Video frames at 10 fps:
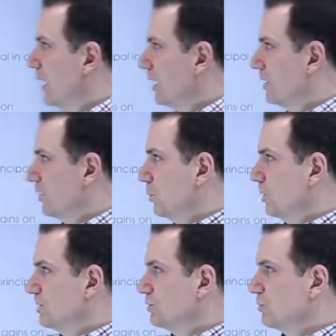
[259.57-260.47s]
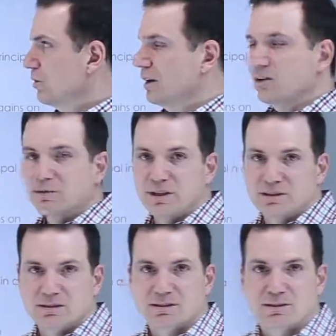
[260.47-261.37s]
Another one is credit
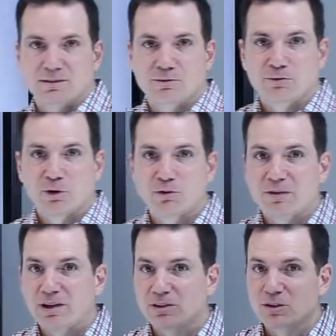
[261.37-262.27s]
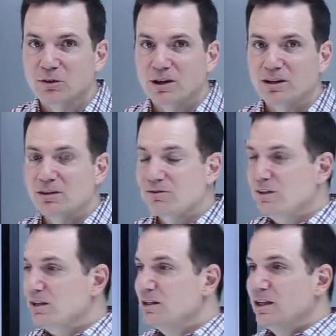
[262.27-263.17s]
risk. Full faith and credit of
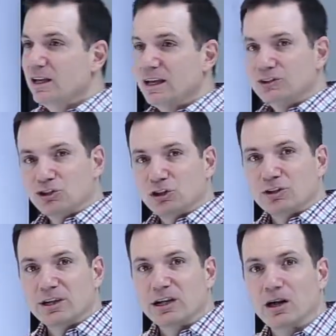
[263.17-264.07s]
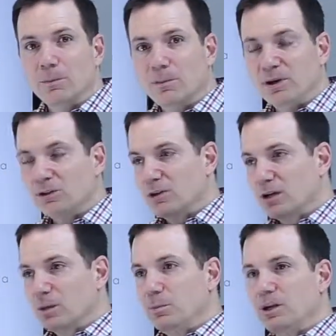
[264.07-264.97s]
the insuring company or the
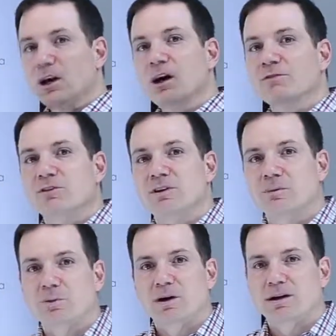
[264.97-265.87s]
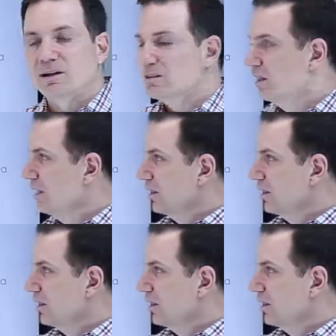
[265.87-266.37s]
company offering the product.